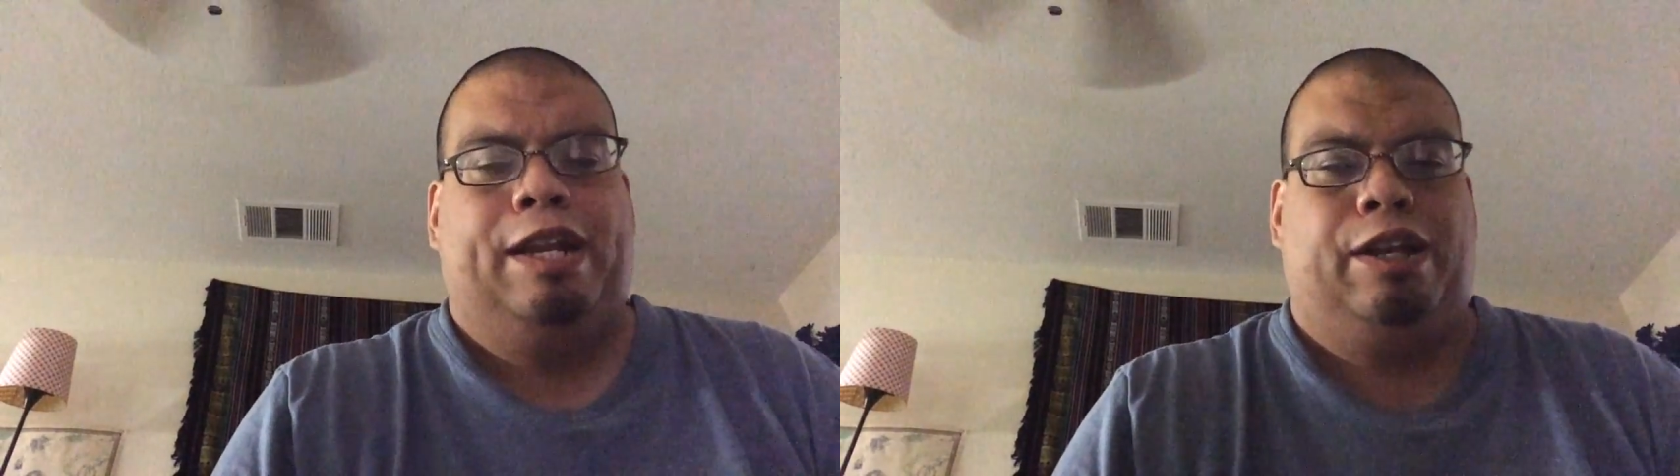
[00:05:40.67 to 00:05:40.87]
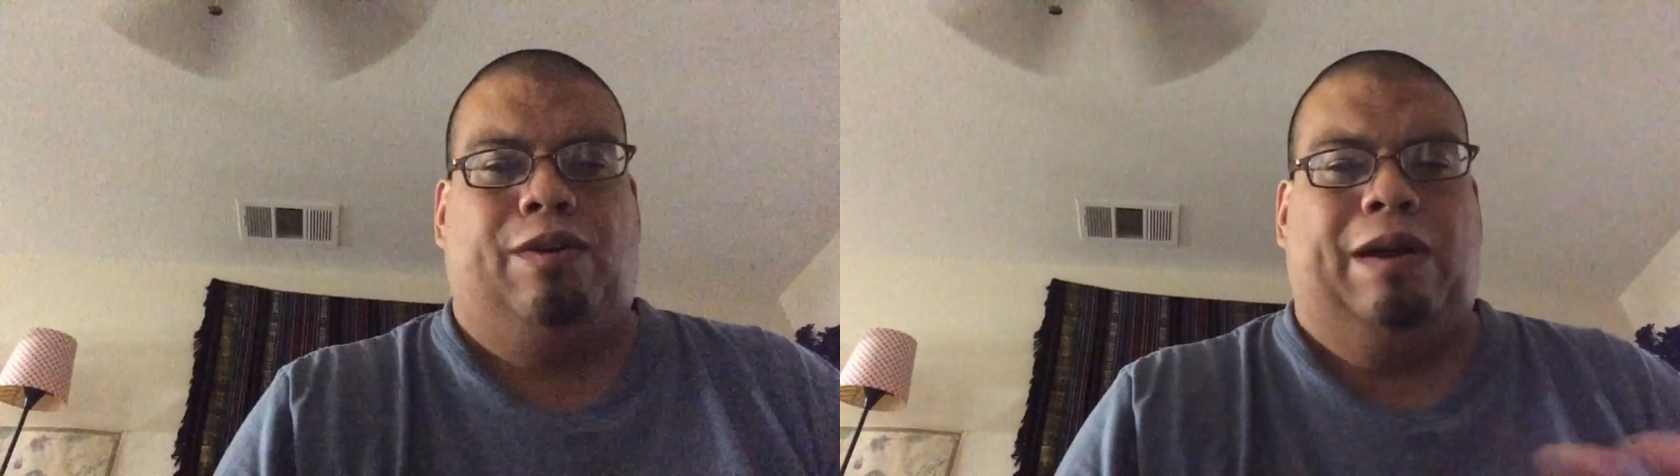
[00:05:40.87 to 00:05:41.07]
I
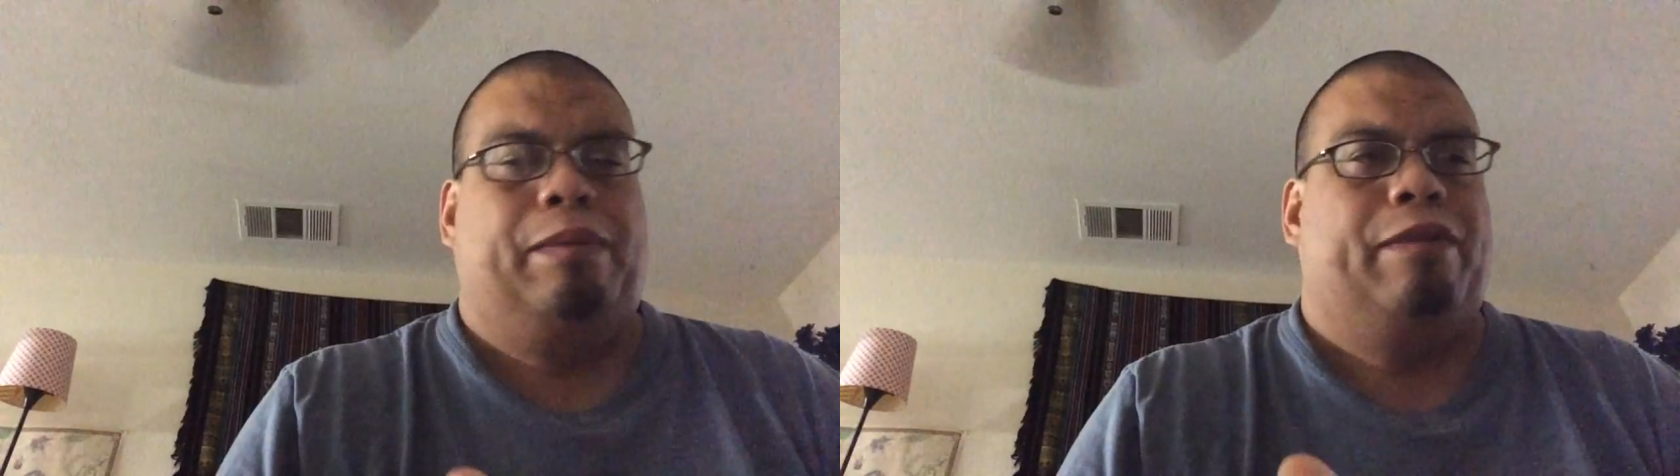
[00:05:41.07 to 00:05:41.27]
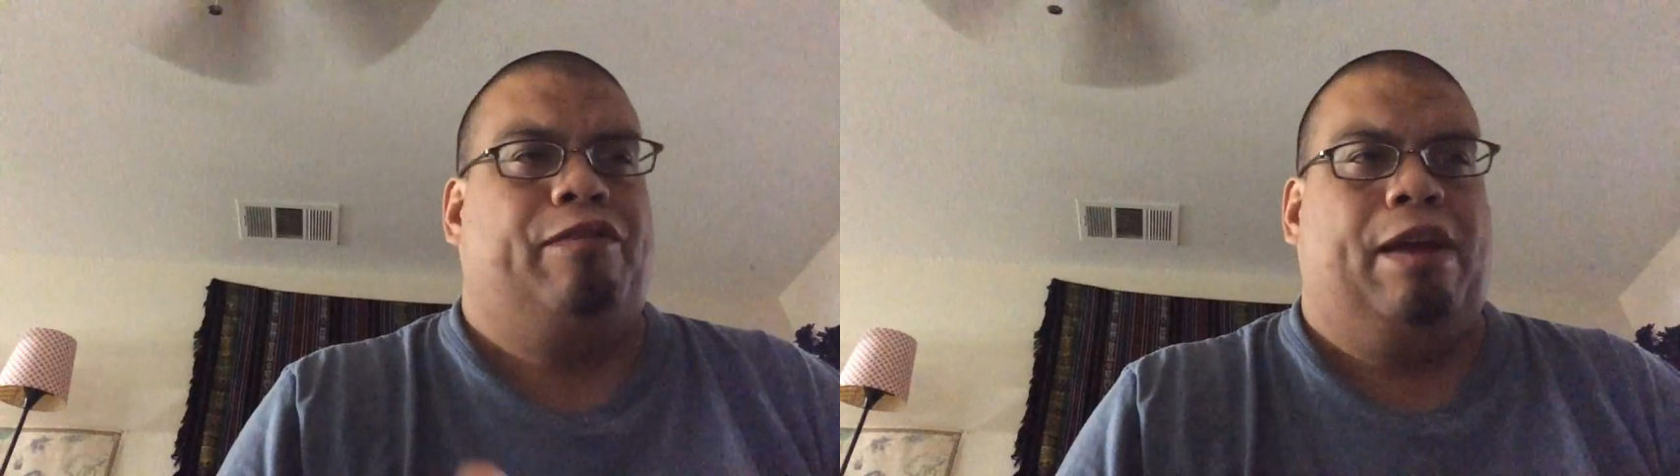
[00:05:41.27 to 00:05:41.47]
didn't know how
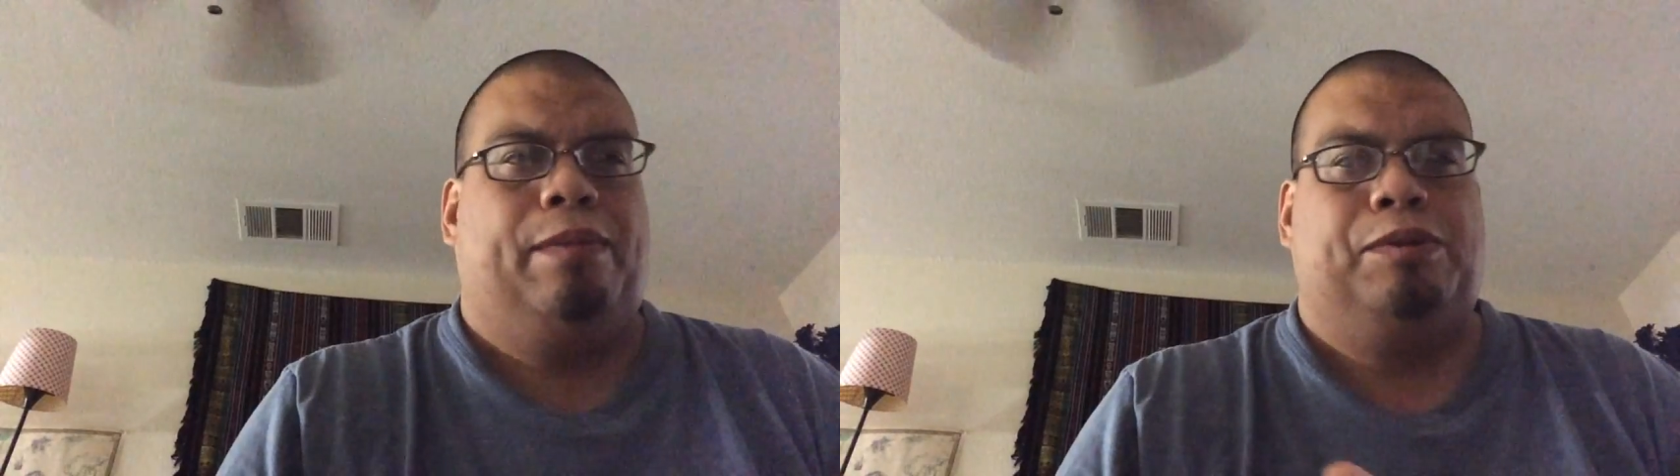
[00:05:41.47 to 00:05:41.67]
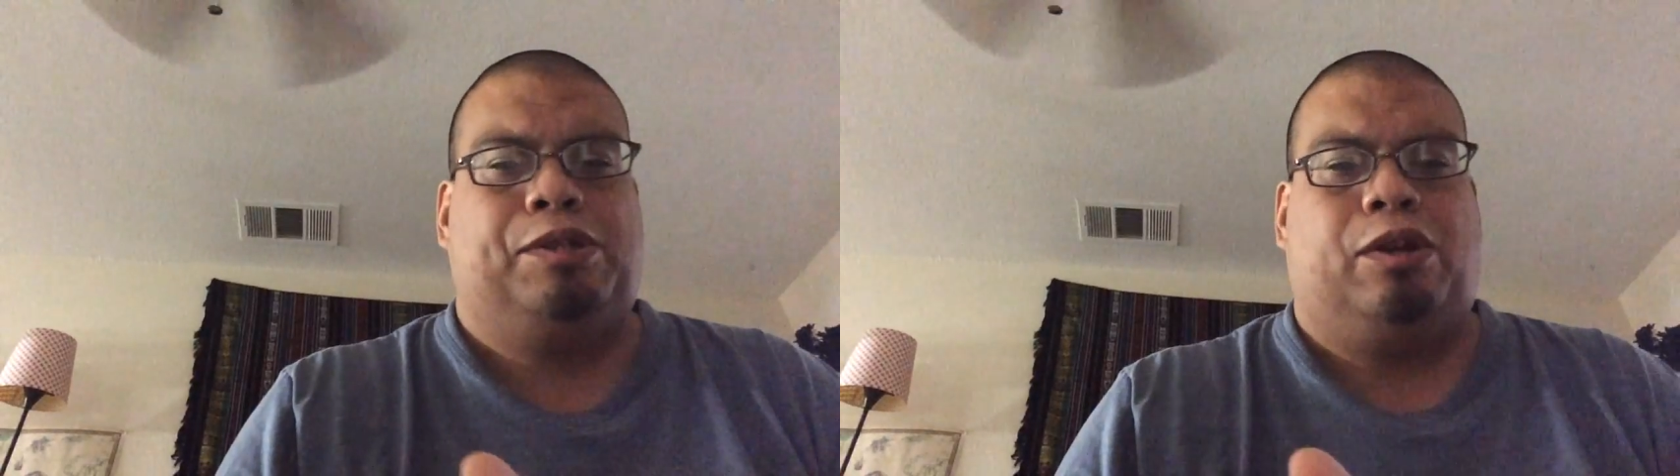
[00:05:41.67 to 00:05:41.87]
my
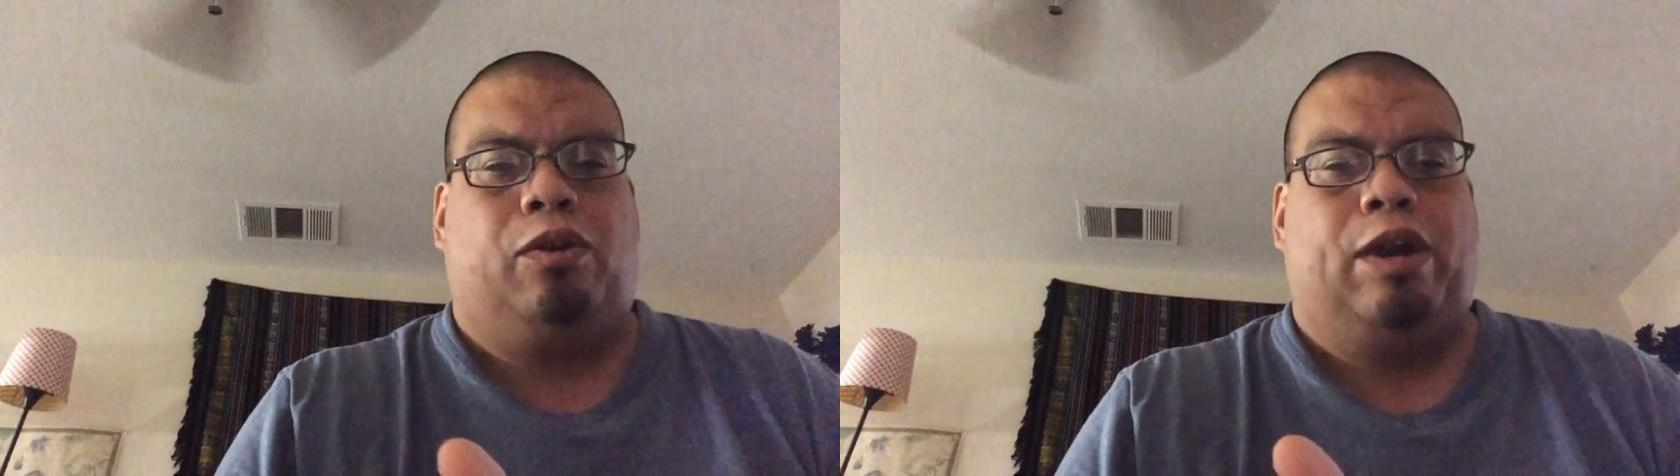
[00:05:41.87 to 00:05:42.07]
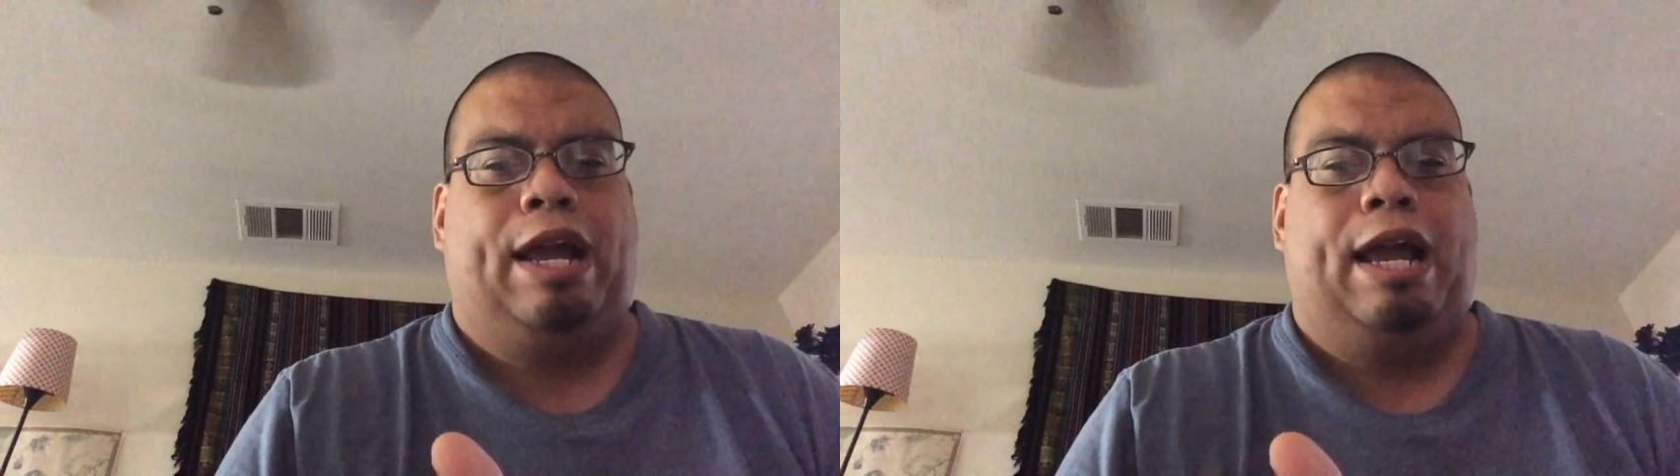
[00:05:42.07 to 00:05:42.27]
family was going
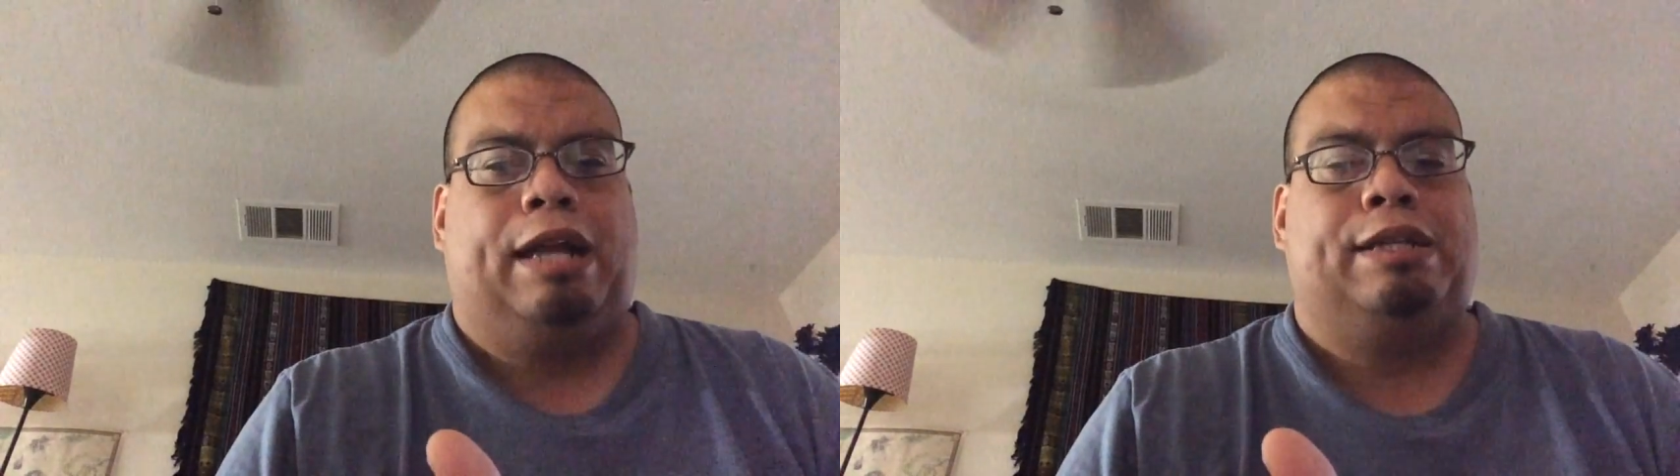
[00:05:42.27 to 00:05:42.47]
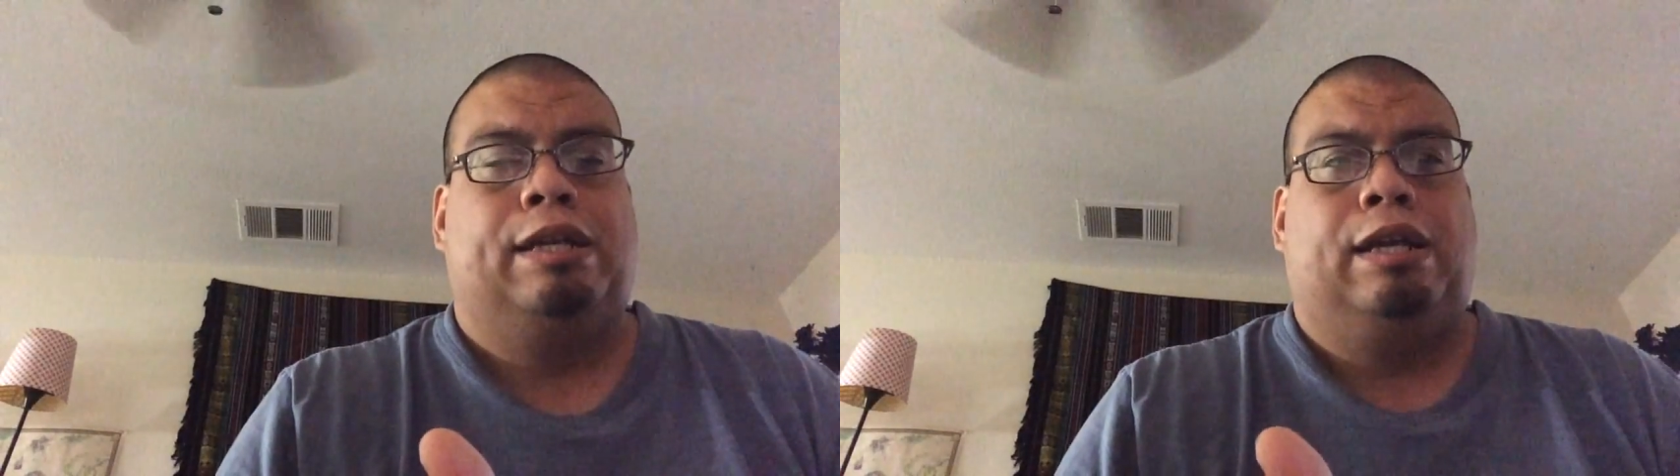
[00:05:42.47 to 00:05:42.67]
to
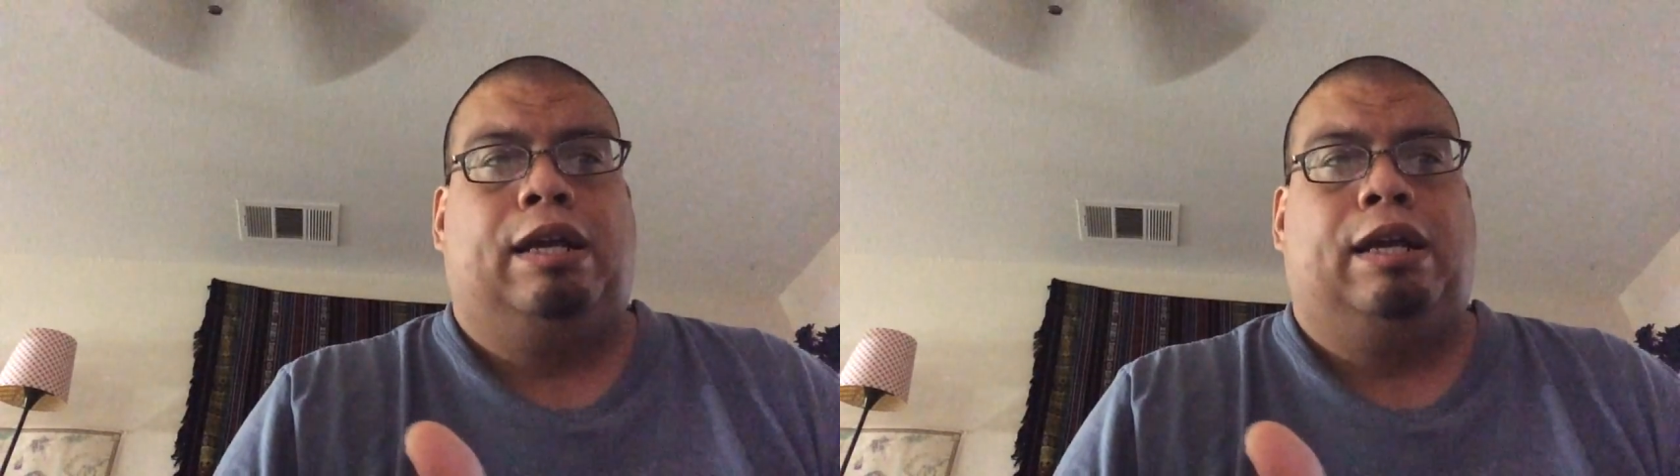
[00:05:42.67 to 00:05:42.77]
react.